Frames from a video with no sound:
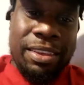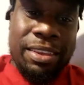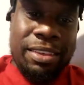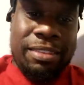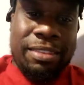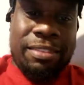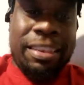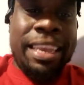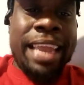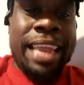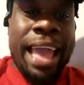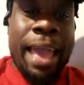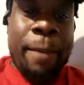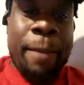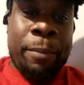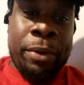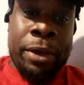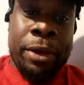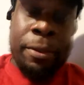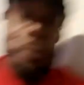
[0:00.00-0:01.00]
see
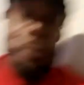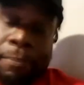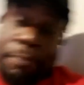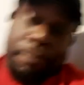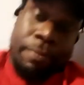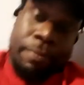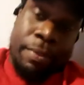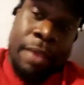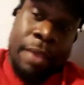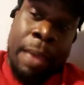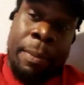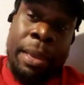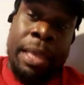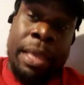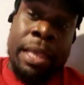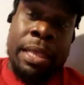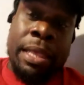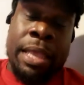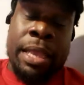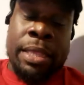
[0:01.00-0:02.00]
that, but I
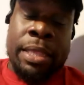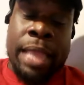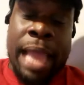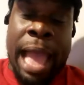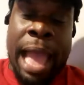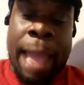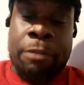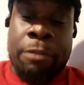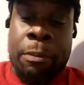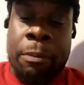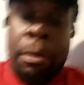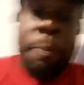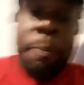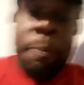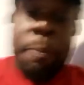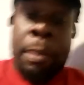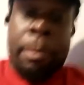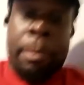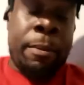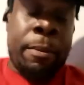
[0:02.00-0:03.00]
mean, they hyped him up,
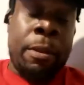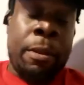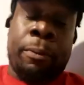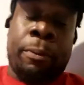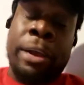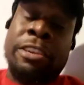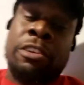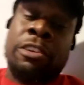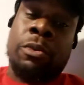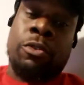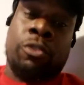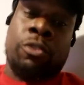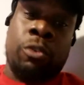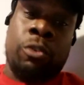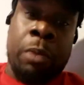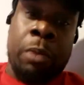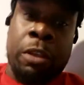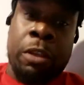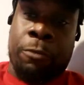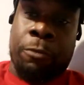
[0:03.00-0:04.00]
and maybe the pressure was too
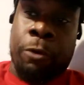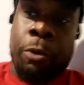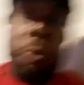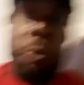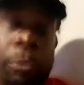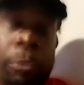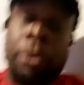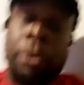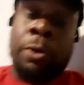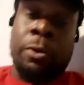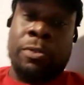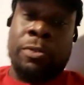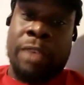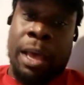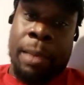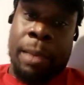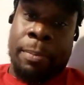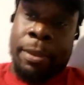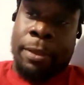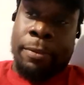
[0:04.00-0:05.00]
much for him. Who knows?
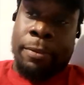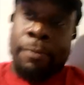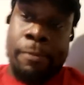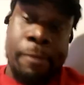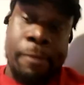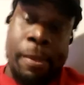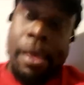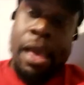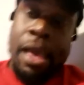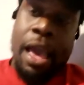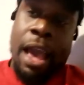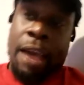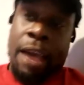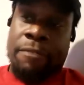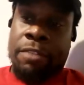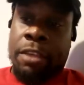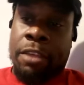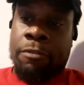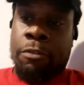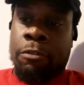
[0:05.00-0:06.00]
I mean, I've
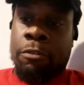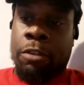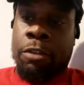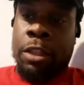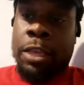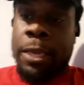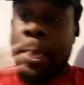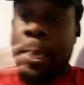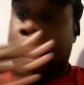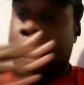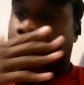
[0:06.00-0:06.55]
never really